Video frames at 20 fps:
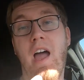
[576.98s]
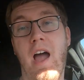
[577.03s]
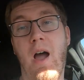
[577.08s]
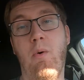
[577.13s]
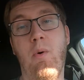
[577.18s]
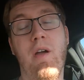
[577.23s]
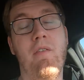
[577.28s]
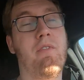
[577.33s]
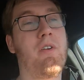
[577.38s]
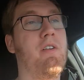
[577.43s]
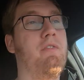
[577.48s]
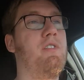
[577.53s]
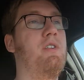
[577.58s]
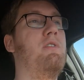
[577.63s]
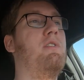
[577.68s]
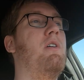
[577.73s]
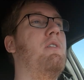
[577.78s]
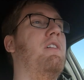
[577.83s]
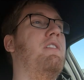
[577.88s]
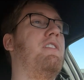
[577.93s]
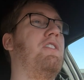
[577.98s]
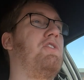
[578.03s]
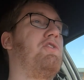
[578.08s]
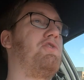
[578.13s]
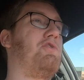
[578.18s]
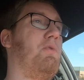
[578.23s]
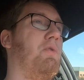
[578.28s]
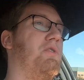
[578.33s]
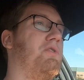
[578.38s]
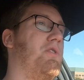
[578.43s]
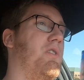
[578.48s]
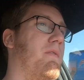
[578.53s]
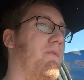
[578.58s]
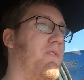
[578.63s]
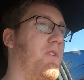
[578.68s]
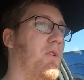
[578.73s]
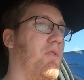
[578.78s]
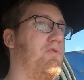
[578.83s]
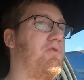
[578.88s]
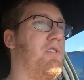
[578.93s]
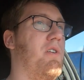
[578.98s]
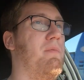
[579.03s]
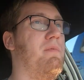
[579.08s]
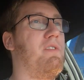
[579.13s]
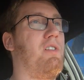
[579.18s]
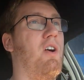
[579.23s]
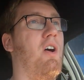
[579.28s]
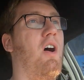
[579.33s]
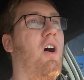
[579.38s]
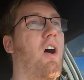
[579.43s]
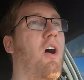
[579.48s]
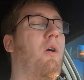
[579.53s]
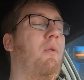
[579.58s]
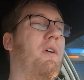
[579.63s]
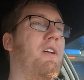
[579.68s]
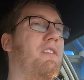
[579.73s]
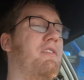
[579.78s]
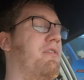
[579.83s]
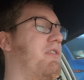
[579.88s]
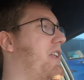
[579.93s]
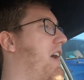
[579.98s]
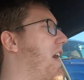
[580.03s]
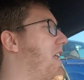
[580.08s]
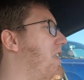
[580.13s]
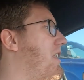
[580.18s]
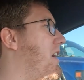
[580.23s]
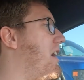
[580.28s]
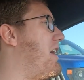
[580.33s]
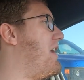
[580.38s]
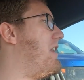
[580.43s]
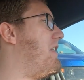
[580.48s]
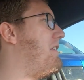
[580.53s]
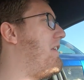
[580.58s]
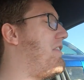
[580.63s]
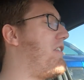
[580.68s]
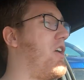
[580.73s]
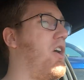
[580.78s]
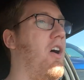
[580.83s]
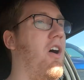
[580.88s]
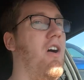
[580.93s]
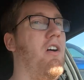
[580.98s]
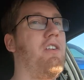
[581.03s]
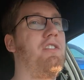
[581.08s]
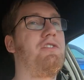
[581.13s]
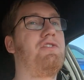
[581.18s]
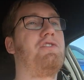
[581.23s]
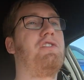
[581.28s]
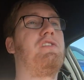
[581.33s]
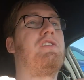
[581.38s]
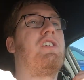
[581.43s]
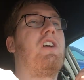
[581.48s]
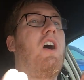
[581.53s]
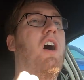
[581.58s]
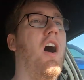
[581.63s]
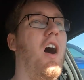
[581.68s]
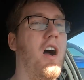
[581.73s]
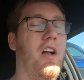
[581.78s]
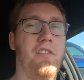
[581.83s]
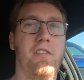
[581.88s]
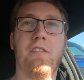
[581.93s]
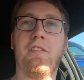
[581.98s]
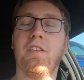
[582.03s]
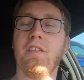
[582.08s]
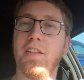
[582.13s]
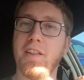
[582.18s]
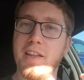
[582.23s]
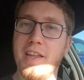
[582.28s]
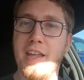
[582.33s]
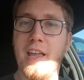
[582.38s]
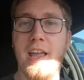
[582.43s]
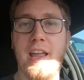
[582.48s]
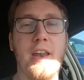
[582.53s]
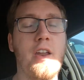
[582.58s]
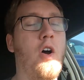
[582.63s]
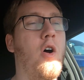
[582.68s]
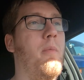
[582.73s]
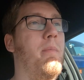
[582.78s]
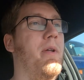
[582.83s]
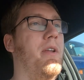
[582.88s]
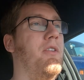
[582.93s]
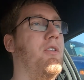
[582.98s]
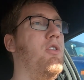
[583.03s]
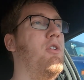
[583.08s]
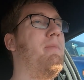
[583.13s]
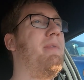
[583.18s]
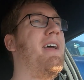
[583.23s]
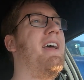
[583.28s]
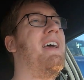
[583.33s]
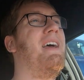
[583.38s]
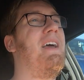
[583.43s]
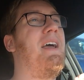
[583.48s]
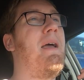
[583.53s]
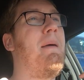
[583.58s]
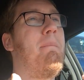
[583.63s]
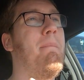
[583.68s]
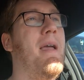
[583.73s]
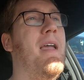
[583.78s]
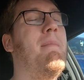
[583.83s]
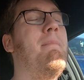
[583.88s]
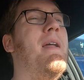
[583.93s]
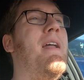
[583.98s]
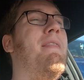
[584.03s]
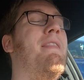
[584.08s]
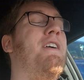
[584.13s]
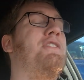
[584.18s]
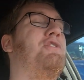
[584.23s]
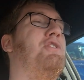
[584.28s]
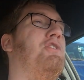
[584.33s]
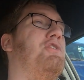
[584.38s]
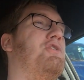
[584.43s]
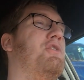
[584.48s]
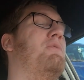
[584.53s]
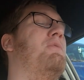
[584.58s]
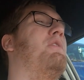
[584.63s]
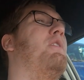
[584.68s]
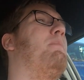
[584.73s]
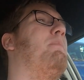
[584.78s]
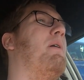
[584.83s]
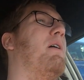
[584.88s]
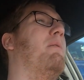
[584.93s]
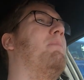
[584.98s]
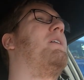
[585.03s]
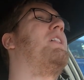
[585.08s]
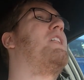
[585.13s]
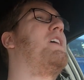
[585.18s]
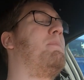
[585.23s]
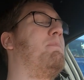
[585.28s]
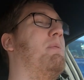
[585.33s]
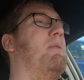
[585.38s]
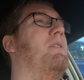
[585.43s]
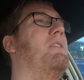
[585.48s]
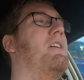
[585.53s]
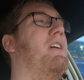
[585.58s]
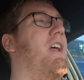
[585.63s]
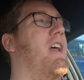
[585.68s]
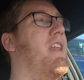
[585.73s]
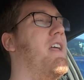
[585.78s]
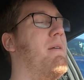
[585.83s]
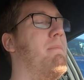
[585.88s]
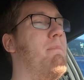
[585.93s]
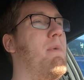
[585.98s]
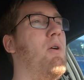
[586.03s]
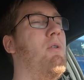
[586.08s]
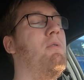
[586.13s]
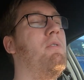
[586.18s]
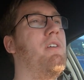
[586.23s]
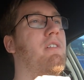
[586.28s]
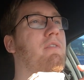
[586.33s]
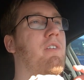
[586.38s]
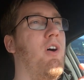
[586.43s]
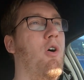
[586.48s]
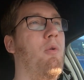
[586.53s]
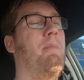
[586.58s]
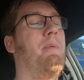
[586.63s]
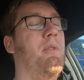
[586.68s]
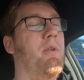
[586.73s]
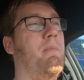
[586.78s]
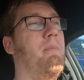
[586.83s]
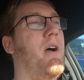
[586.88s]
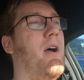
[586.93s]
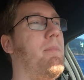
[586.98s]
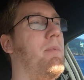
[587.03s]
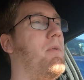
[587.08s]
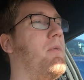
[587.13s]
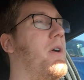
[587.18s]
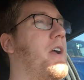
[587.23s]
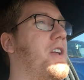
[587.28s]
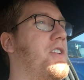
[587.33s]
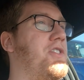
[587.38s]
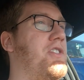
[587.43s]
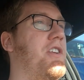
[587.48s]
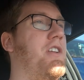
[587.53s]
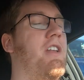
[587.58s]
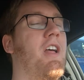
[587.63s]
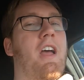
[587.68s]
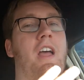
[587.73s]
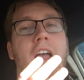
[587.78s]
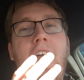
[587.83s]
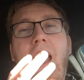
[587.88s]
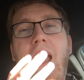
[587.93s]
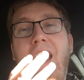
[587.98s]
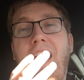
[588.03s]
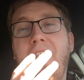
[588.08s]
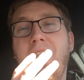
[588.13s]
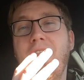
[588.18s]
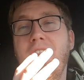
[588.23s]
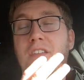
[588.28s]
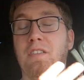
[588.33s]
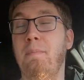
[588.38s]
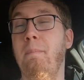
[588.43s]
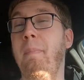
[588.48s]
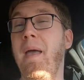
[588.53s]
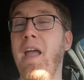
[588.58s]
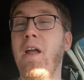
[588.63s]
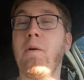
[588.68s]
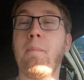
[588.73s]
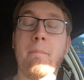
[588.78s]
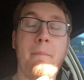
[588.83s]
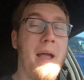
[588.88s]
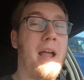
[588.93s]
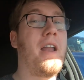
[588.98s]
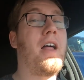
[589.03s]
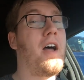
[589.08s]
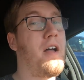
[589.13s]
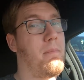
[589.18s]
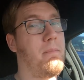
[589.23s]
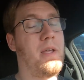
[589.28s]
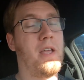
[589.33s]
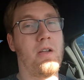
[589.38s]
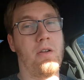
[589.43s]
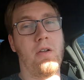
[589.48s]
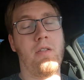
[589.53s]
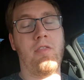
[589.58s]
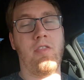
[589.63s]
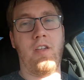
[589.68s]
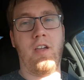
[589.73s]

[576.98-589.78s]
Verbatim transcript: However, if you notice that your short-term fuel trims are always flatline and that the car is just constantly in open loop, it may mean that your tuner permanently put it in a mode of open loop operation, and this may or may not be a good